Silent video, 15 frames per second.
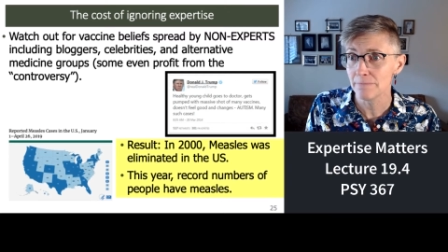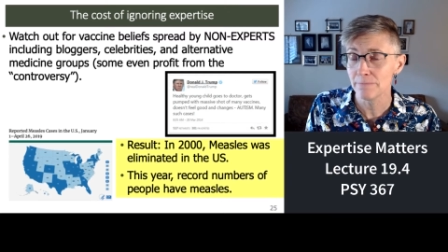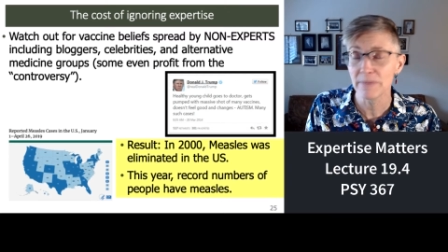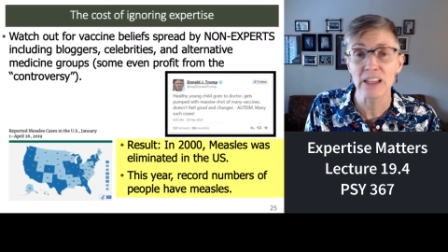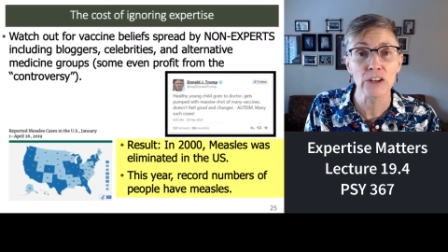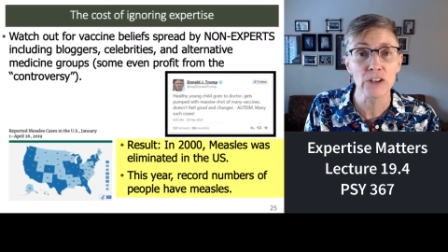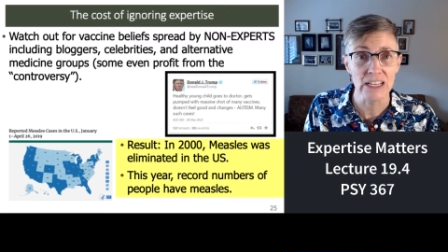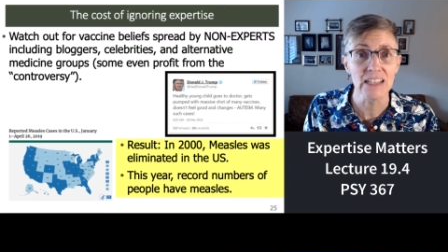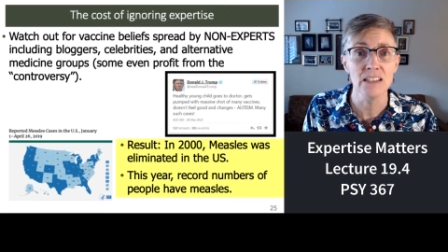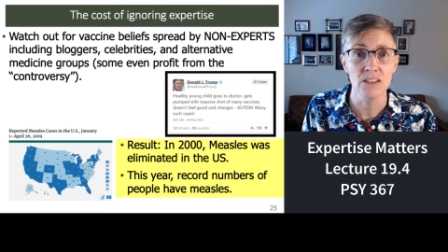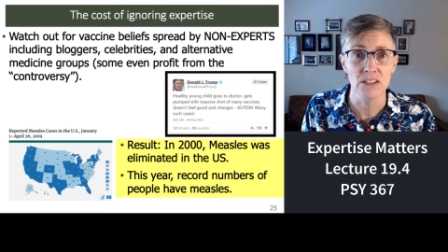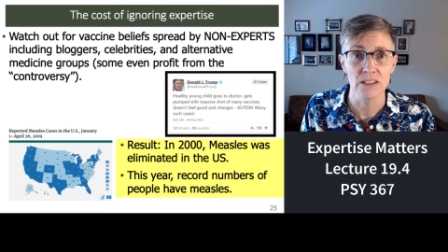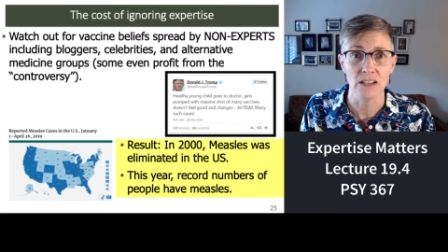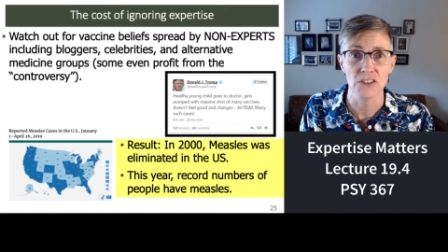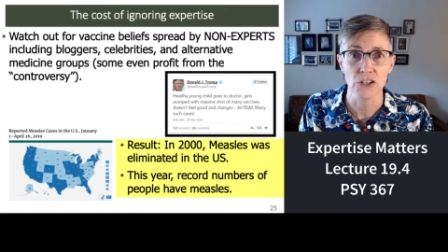there is
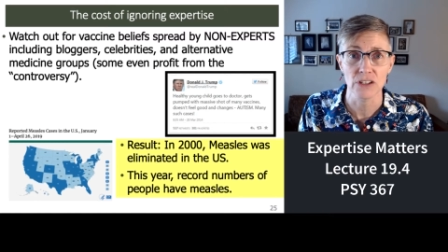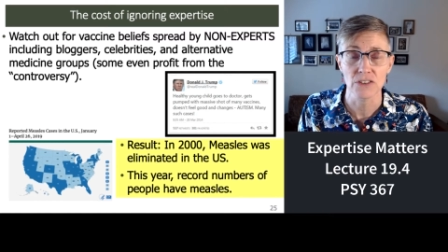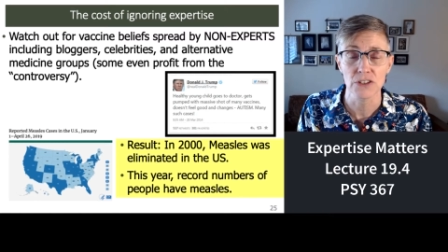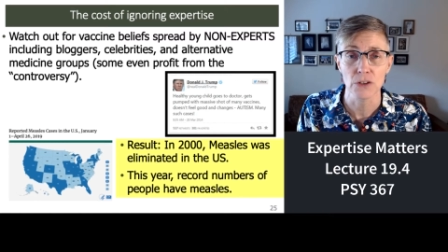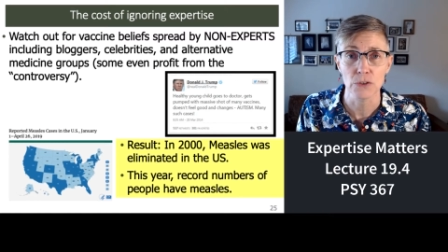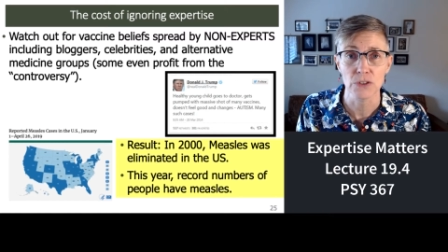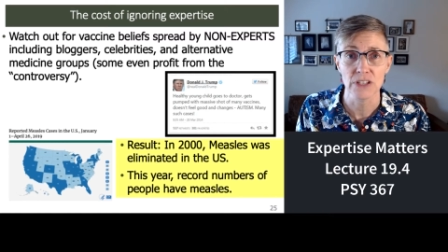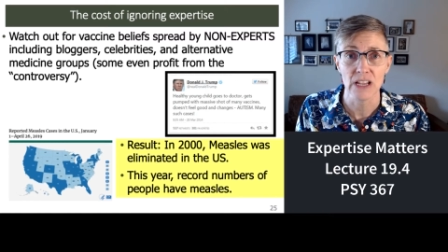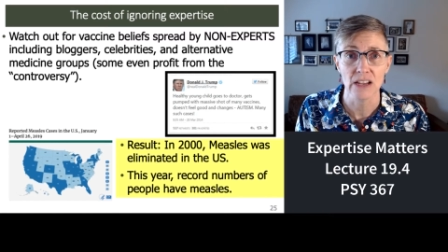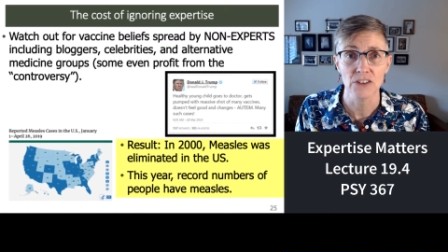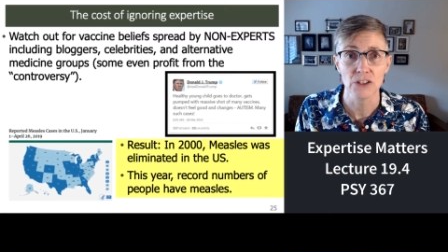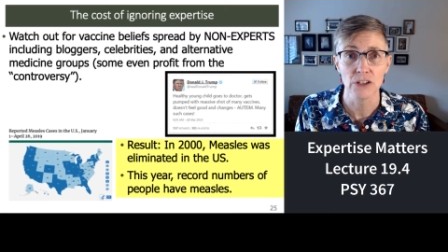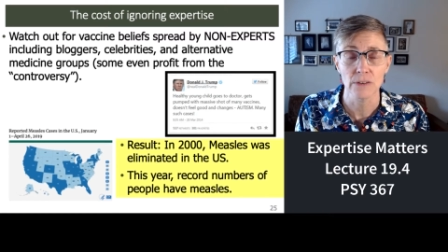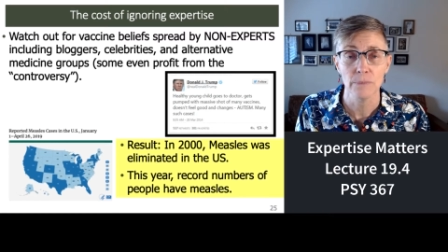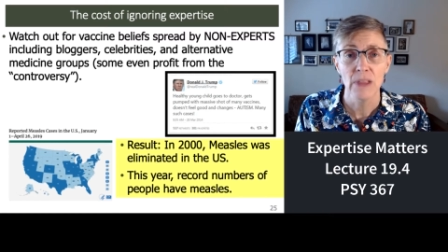such an association.